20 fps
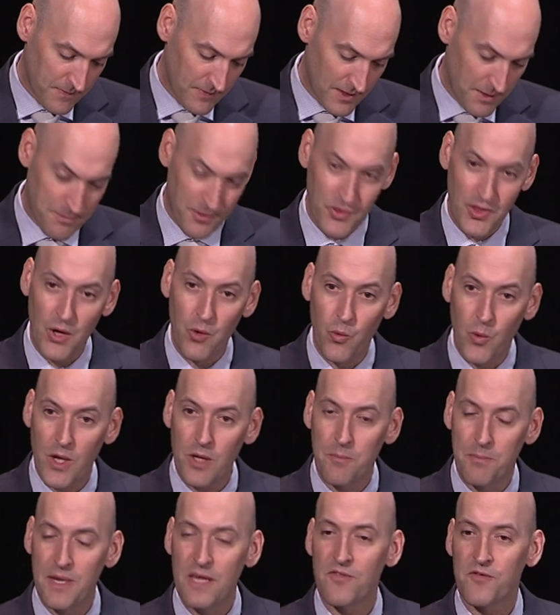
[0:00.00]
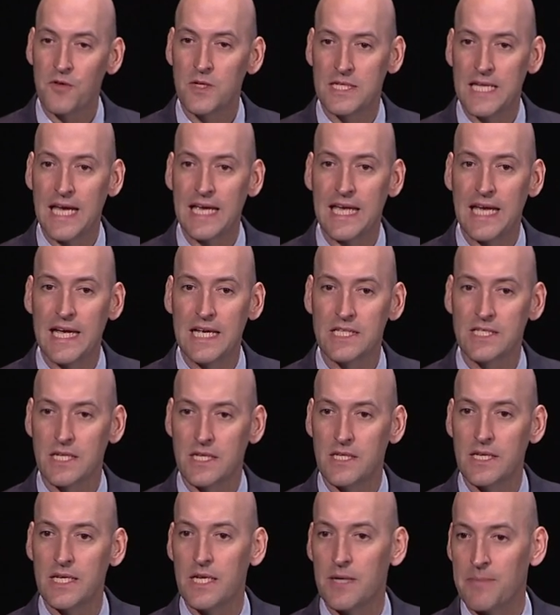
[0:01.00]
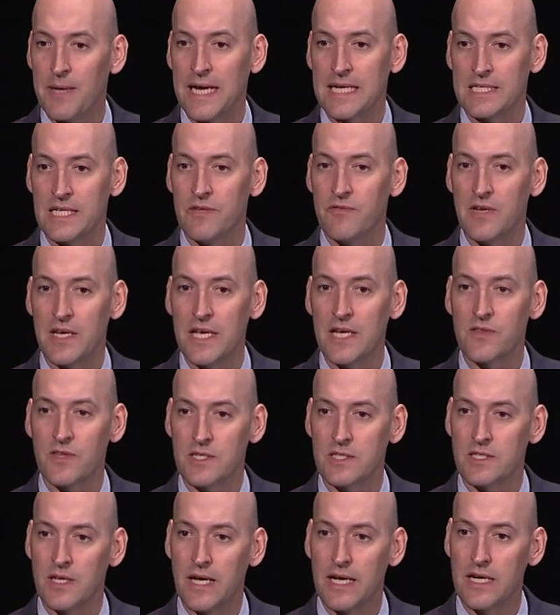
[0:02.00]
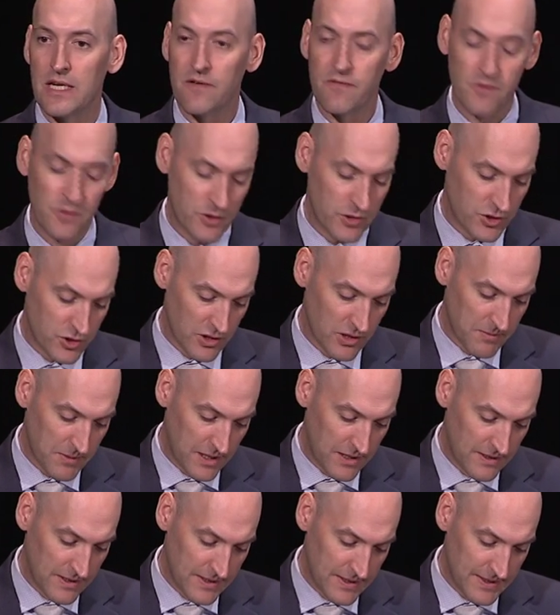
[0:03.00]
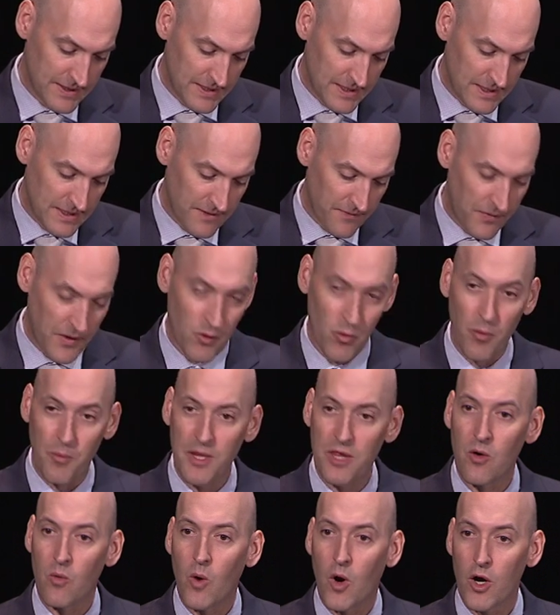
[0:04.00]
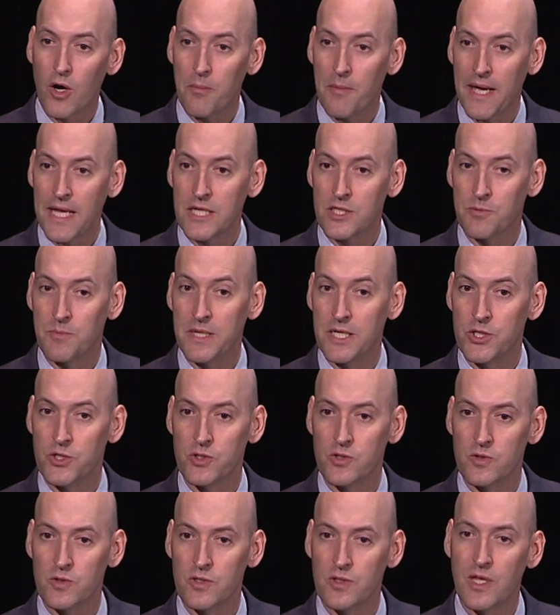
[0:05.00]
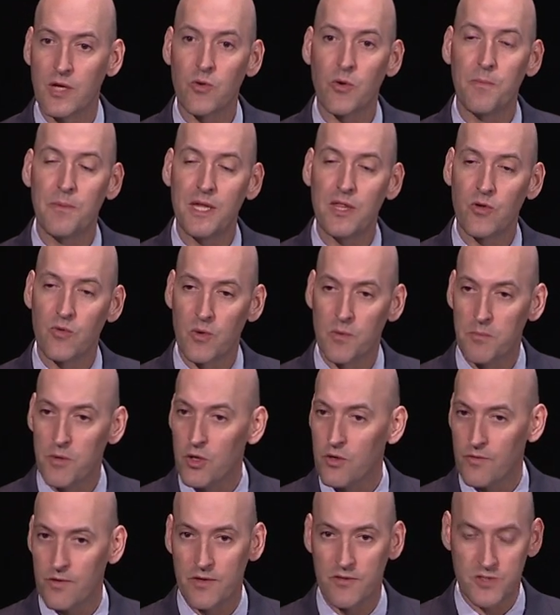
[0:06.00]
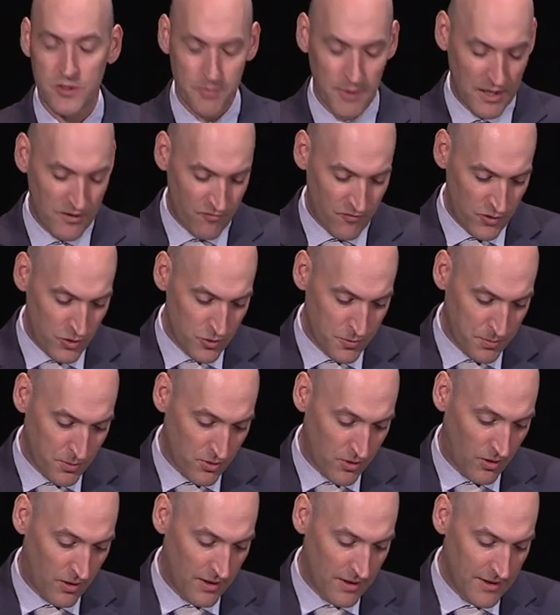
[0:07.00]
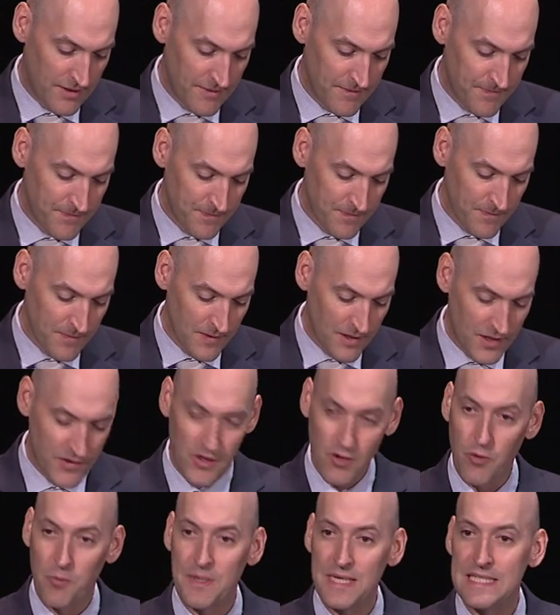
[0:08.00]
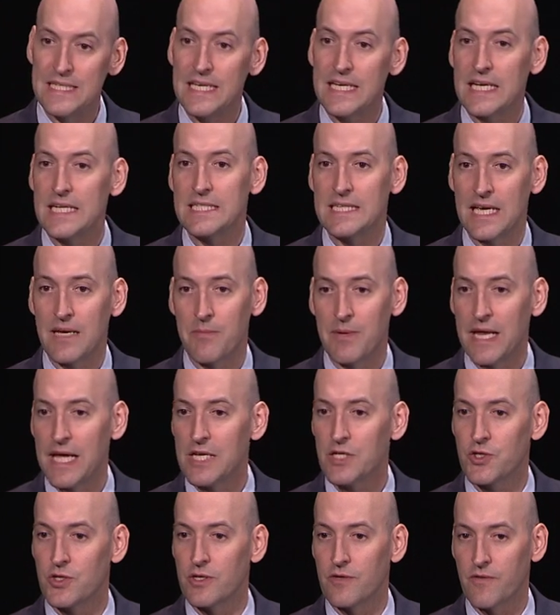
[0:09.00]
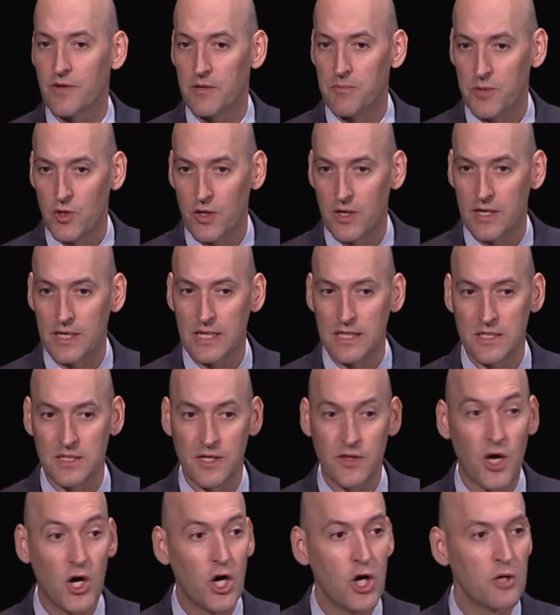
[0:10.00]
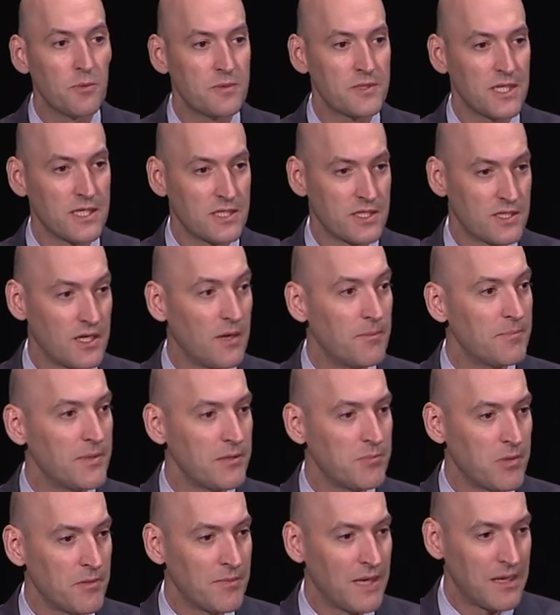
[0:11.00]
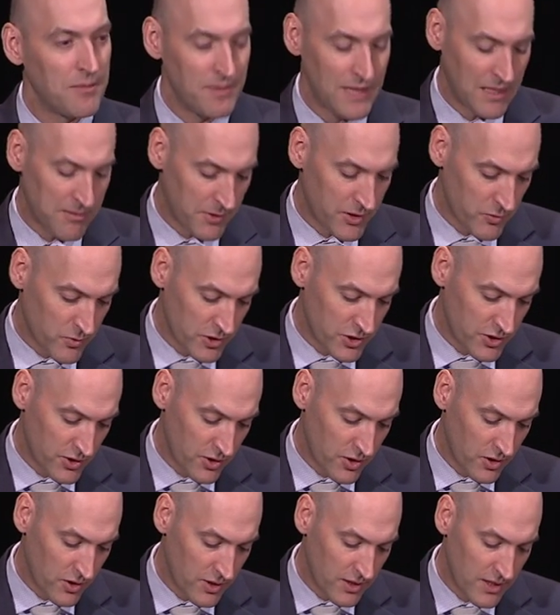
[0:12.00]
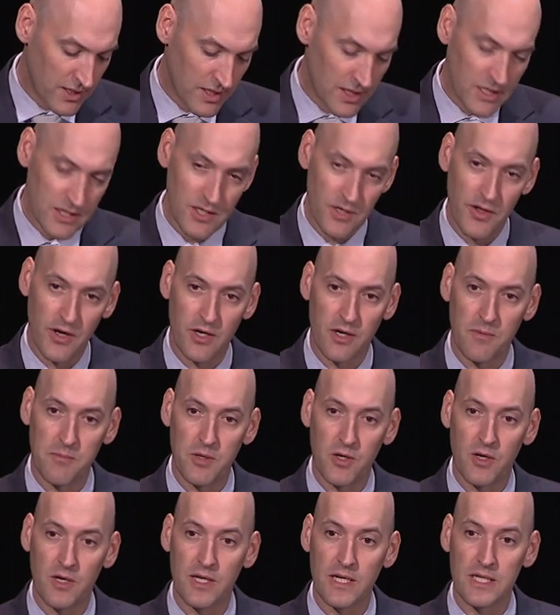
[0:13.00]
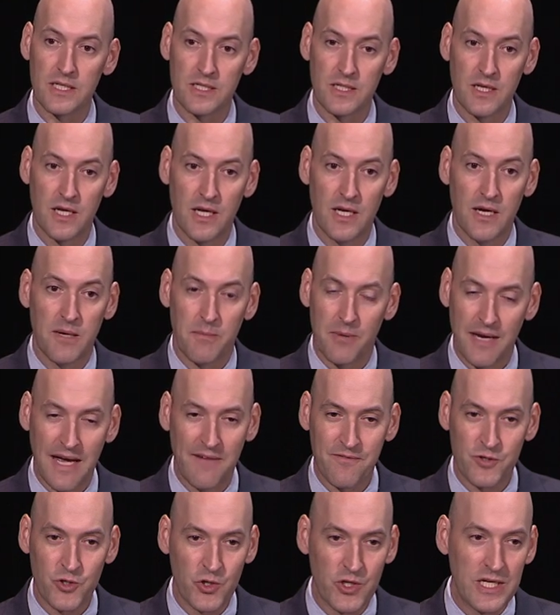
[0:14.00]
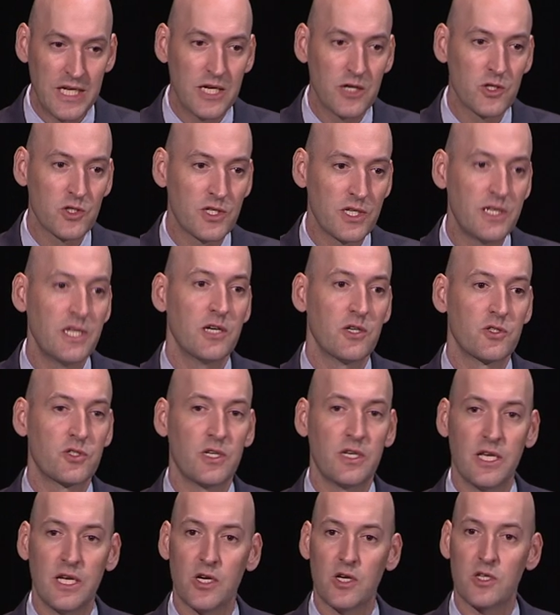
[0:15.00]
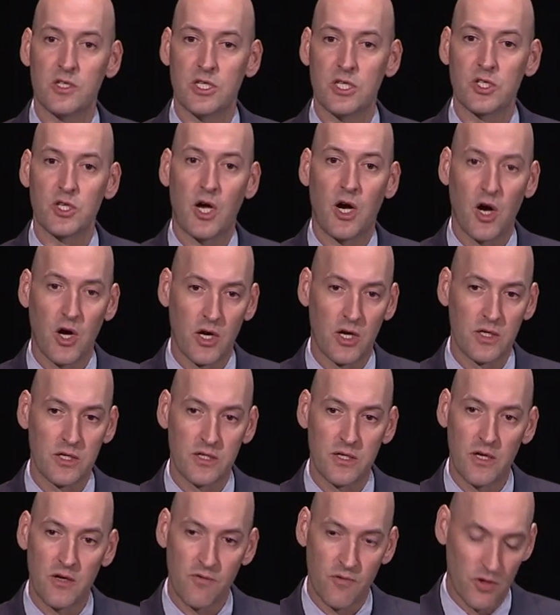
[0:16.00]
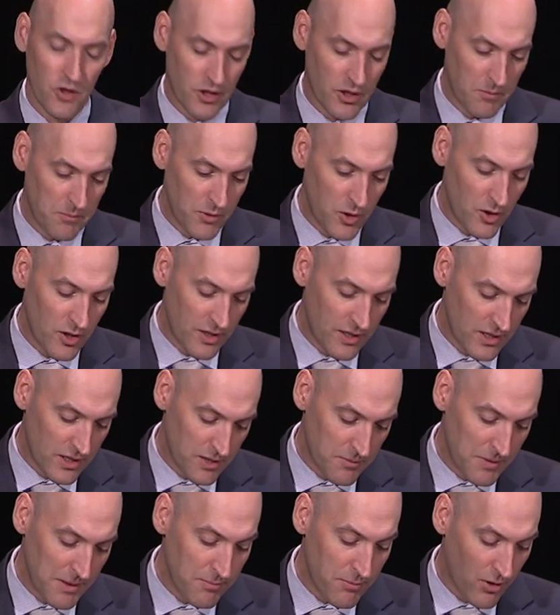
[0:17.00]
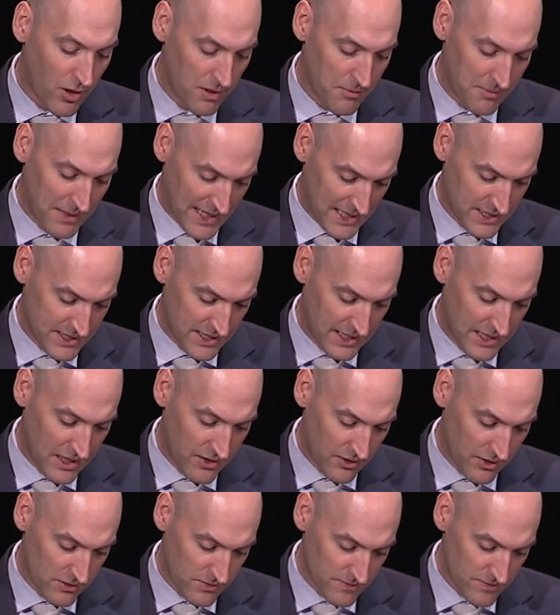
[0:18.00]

But there will be, for decades, a cleanup activity at the site at Fukushima. There will be the water management issues. There will be the removal of spent fuel pool. There will be decontamination of communities in the hopes that some people may be able to return to their communities. But after years and years and years, it's hard for a community to be brought back together.